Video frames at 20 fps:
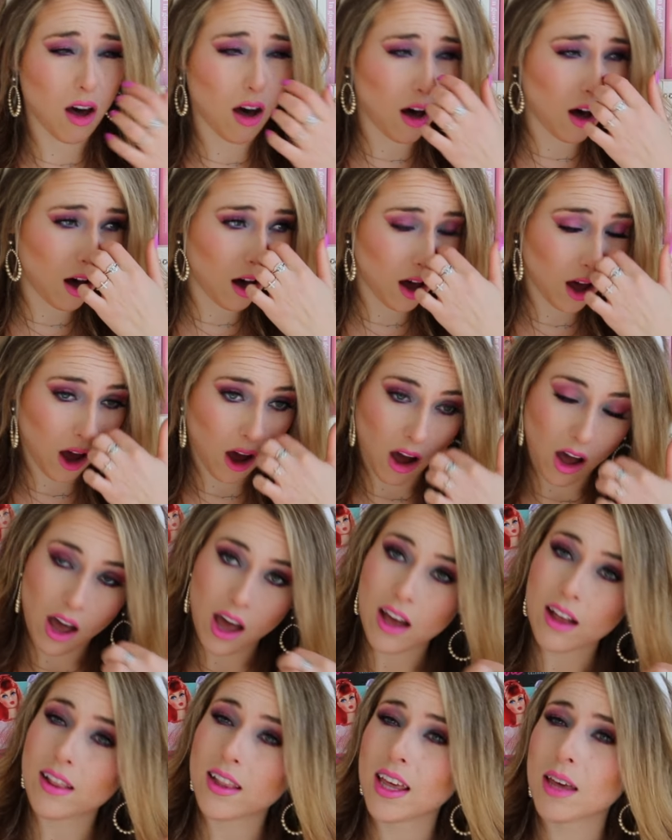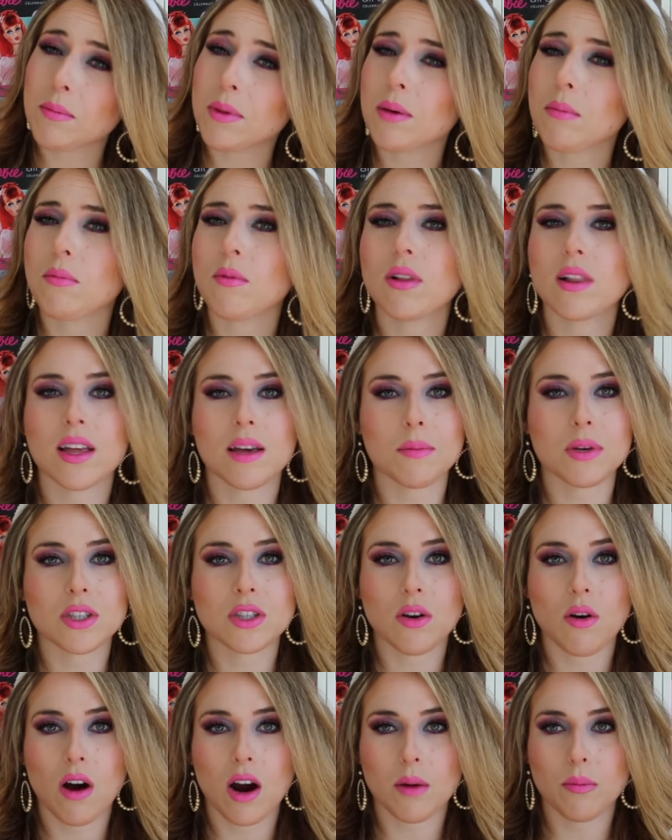Oh, glamming
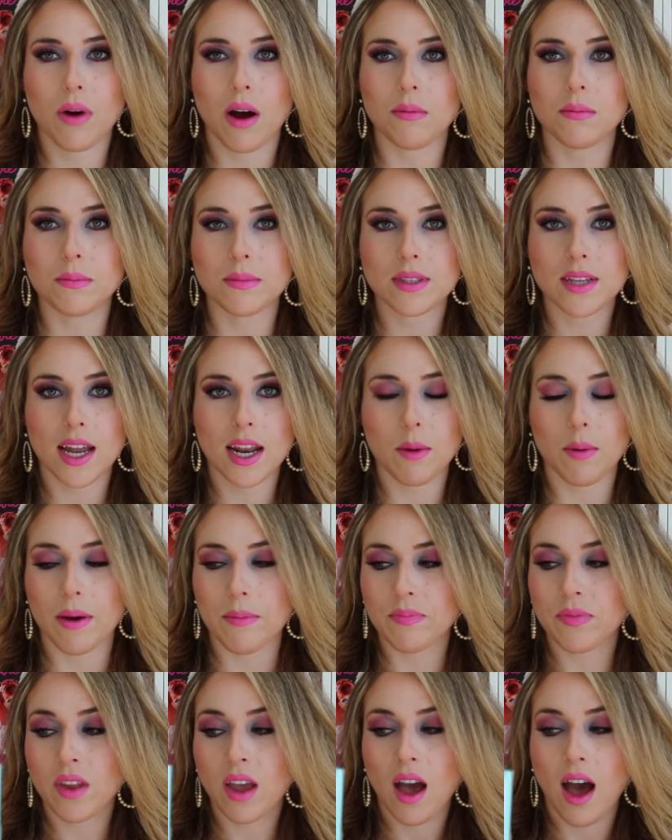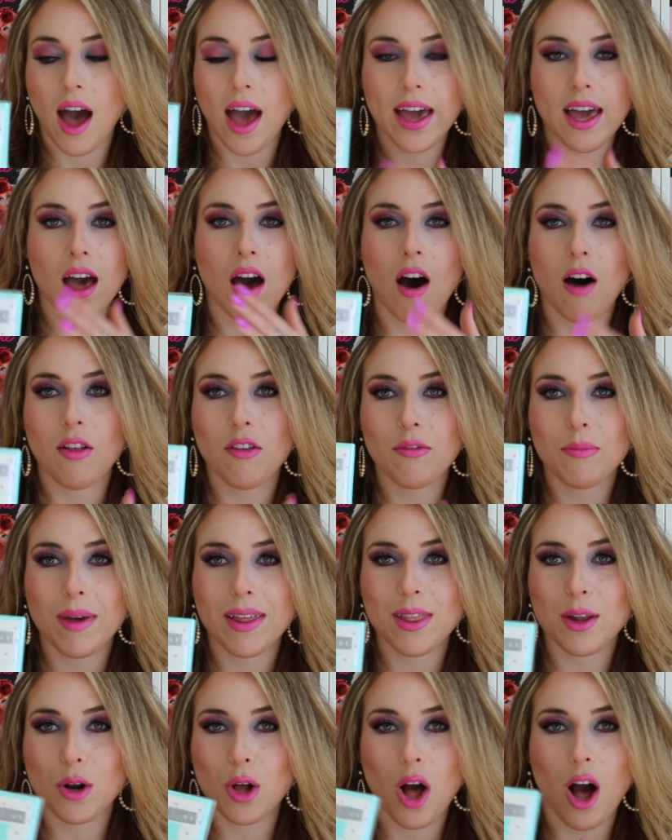so hard problems. Anyway, I got all of
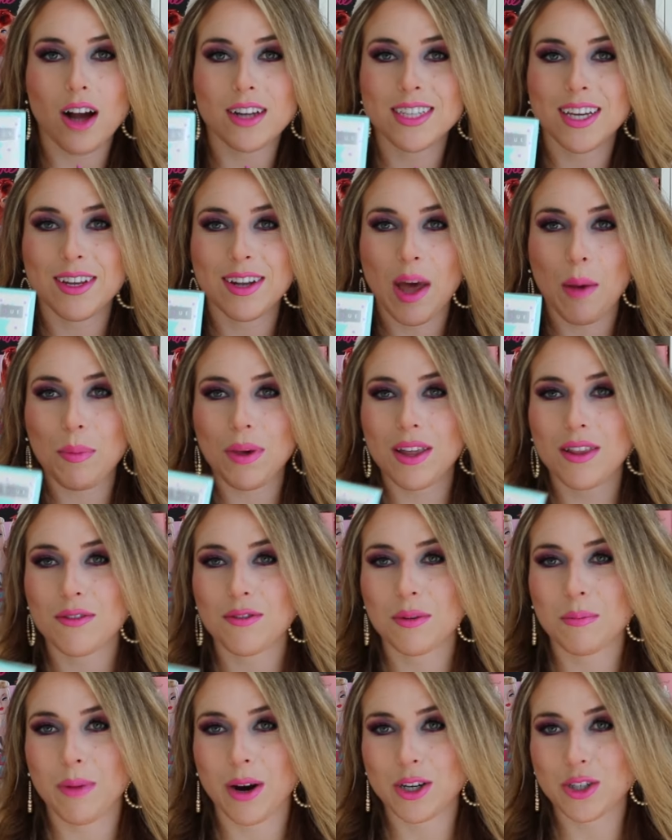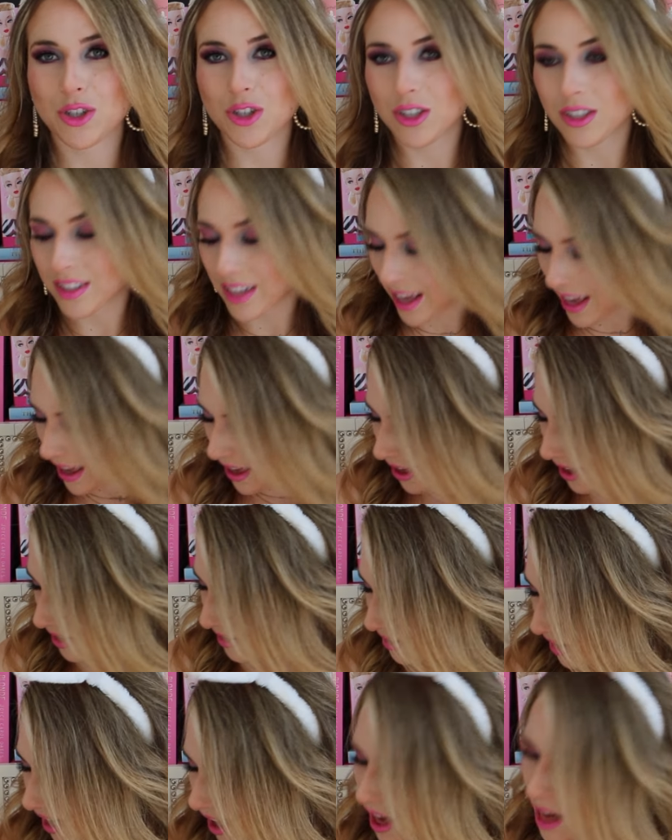my little cocktail napkins from Marshall's,
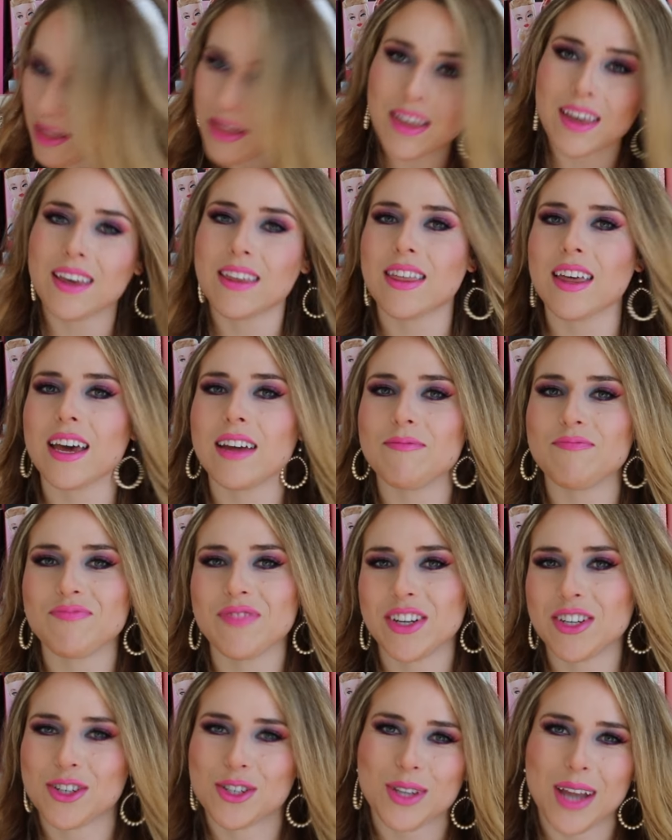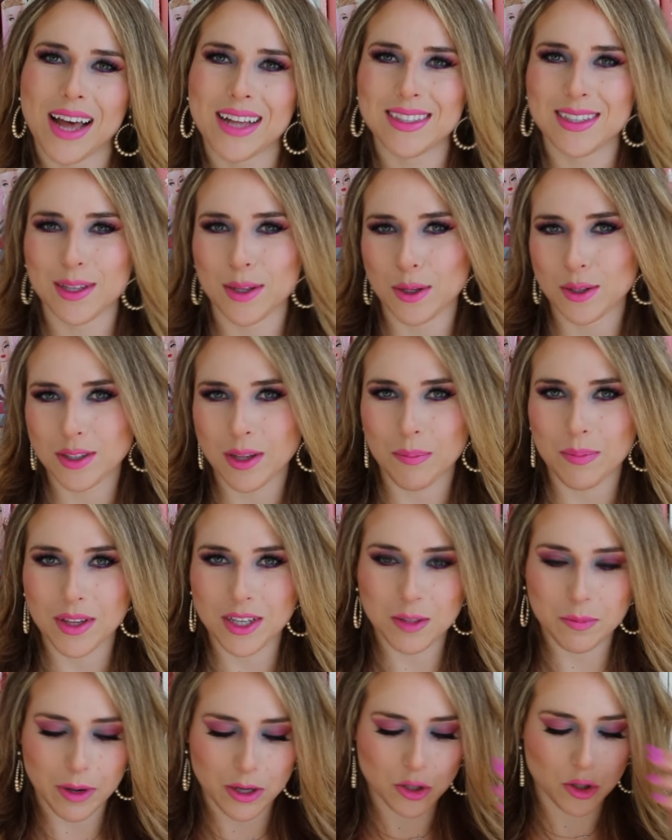and I think that it just adds a little
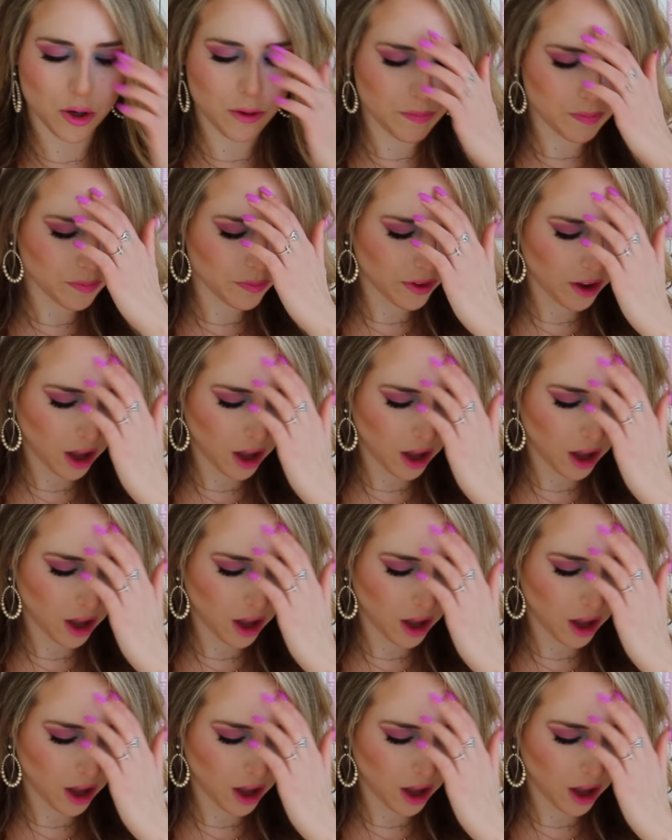something special.